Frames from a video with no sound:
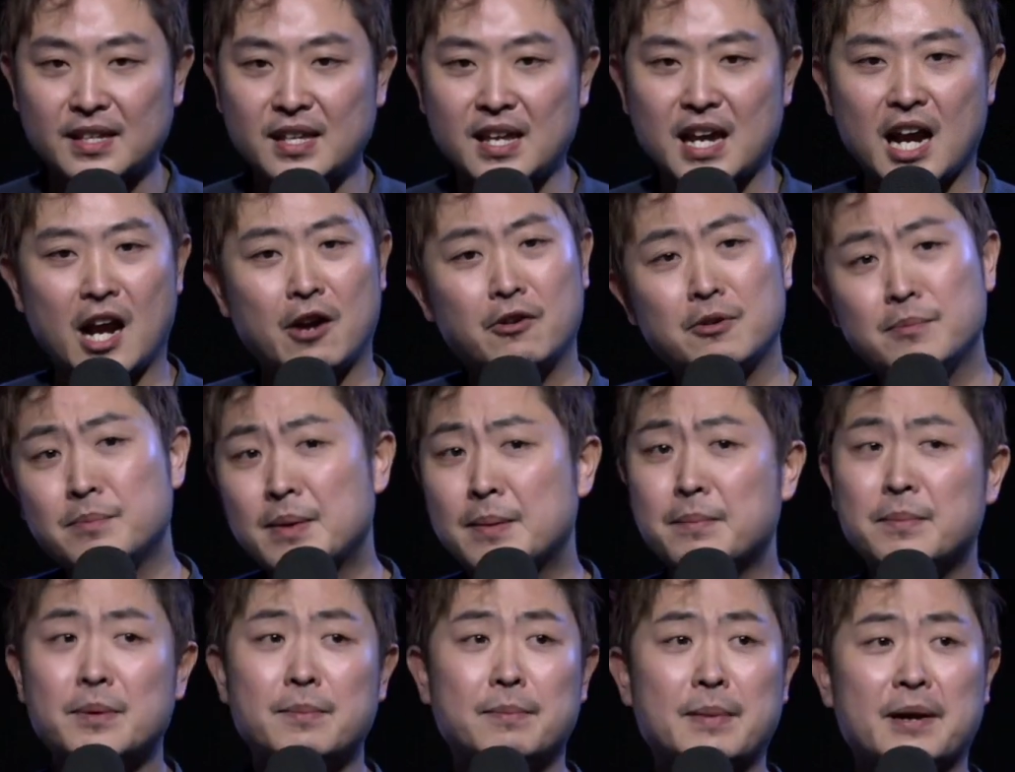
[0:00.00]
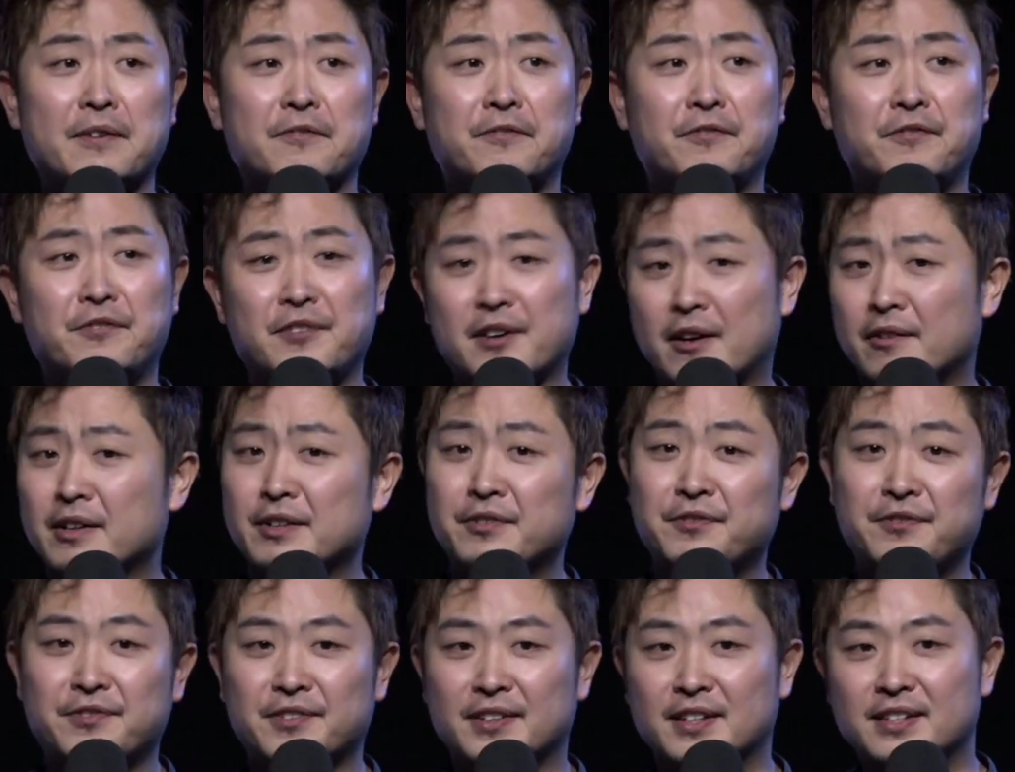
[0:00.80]
I remember my very
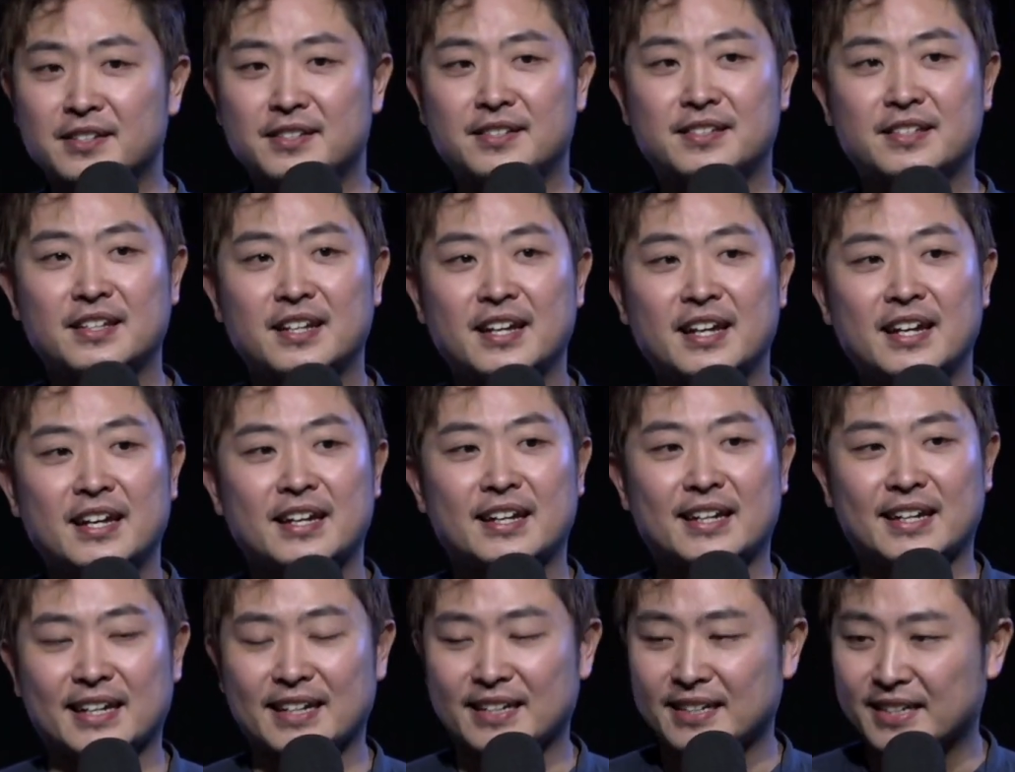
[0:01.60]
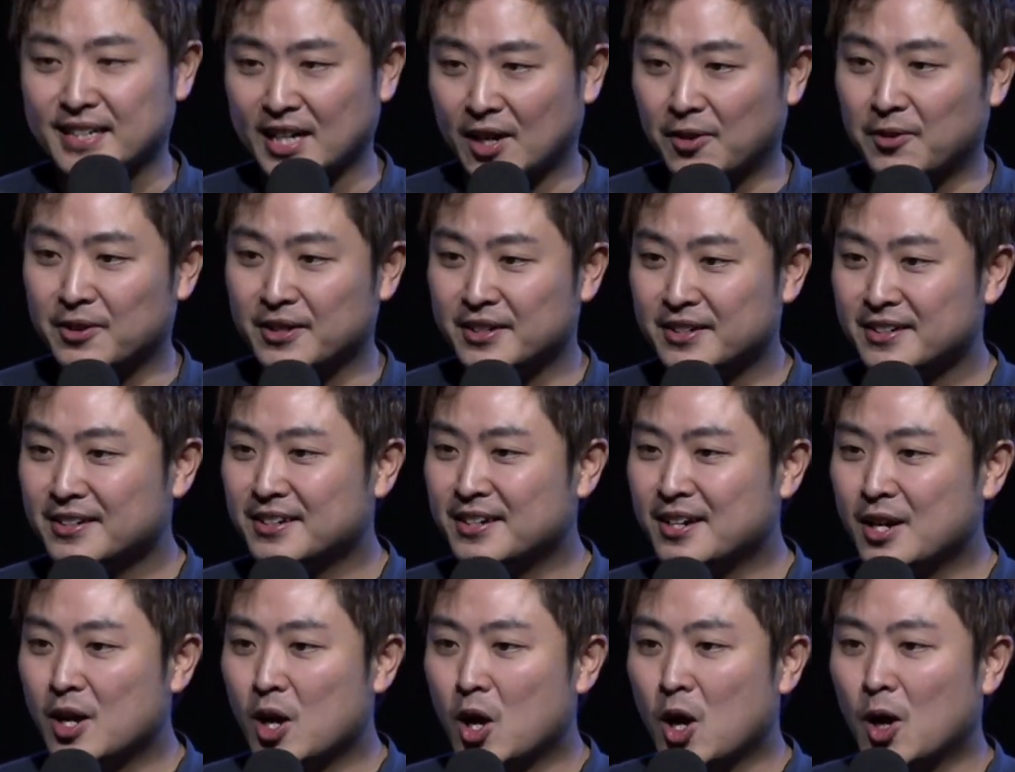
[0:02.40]
first encounter
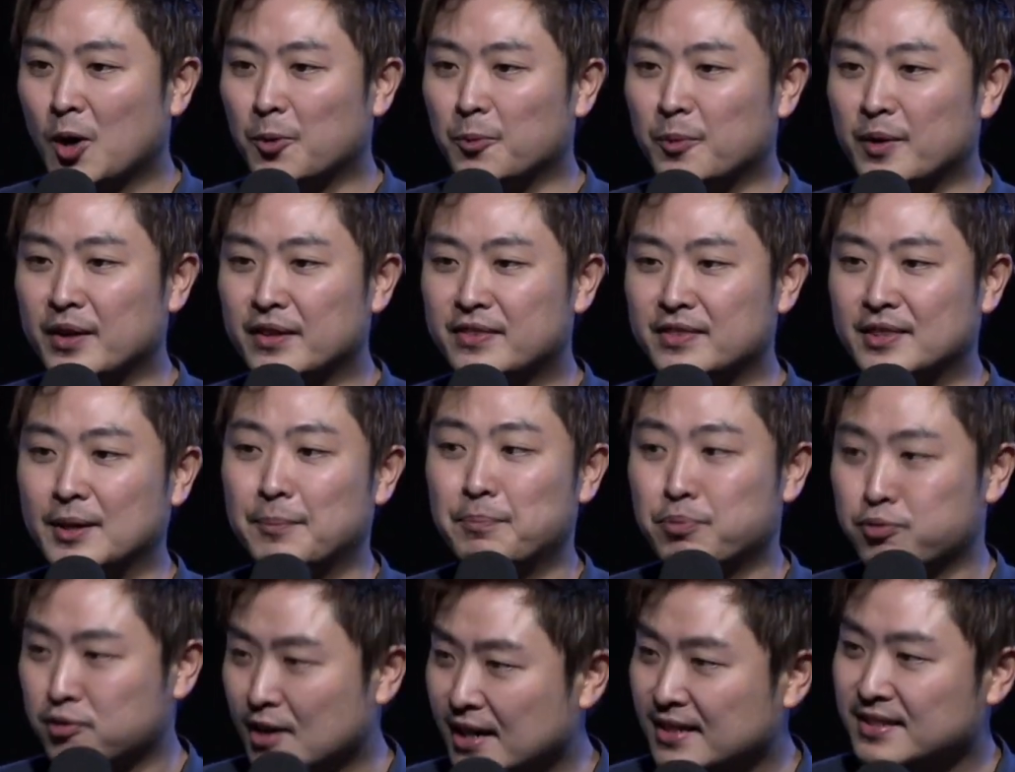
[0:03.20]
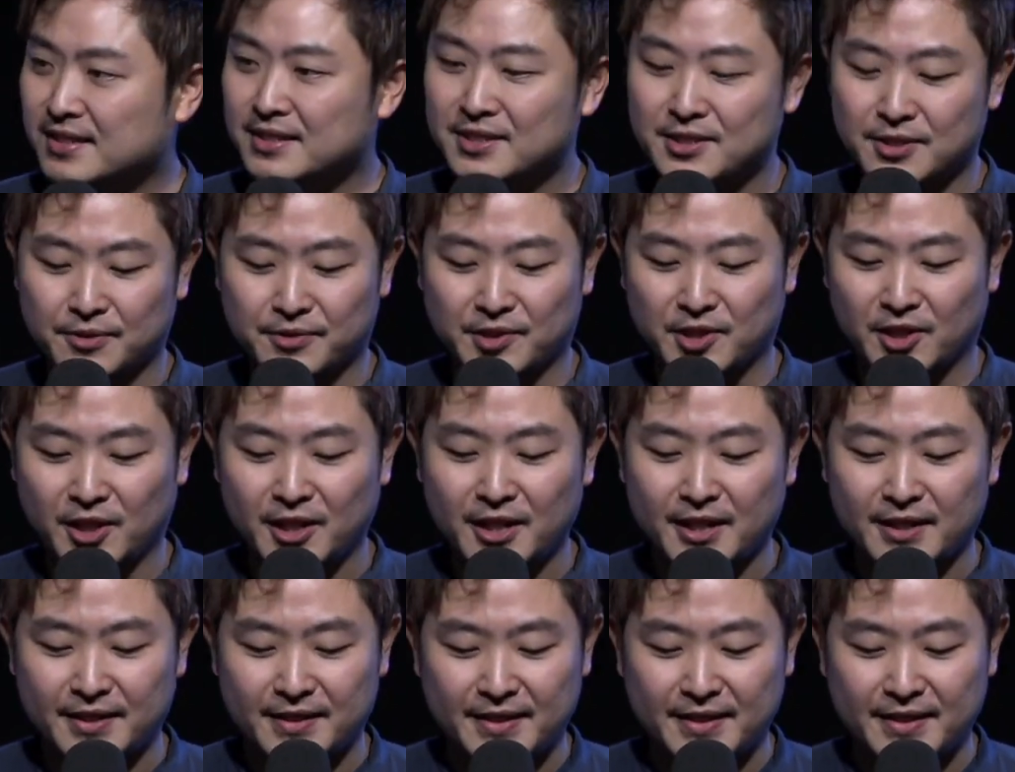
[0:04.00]
with the presence of God.